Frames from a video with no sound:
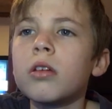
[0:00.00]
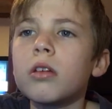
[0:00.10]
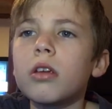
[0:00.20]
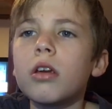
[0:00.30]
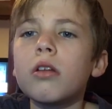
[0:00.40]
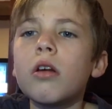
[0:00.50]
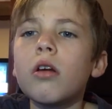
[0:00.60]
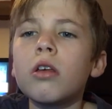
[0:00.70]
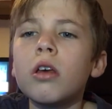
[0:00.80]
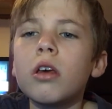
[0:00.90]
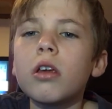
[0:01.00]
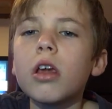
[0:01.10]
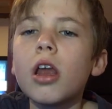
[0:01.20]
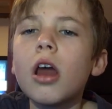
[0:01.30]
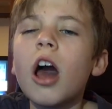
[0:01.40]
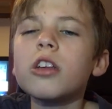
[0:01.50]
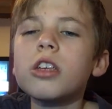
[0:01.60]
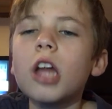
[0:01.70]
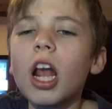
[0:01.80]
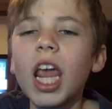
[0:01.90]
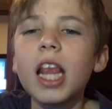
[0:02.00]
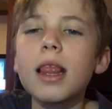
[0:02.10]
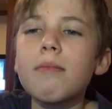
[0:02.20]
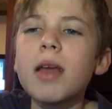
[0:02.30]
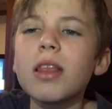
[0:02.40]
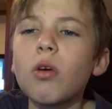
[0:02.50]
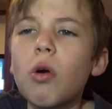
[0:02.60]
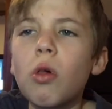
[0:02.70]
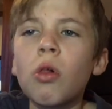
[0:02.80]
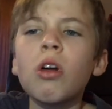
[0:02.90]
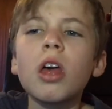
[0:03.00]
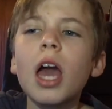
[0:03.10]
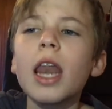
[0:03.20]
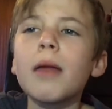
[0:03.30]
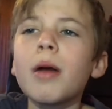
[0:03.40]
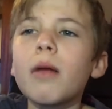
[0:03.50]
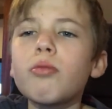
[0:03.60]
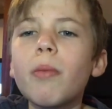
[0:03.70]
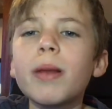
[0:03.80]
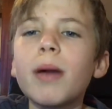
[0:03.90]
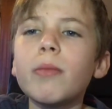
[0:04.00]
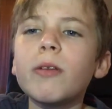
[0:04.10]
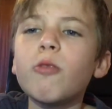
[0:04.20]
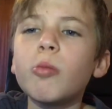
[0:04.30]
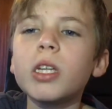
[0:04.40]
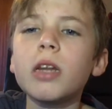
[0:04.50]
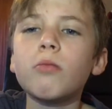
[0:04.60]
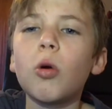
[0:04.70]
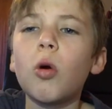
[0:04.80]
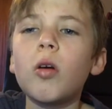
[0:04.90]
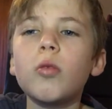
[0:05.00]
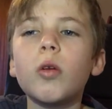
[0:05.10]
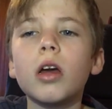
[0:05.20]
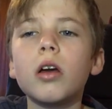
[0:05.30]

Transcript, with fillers: You're not, you're not stuck in the middle. And I might, probably might be vomiting more. Wait.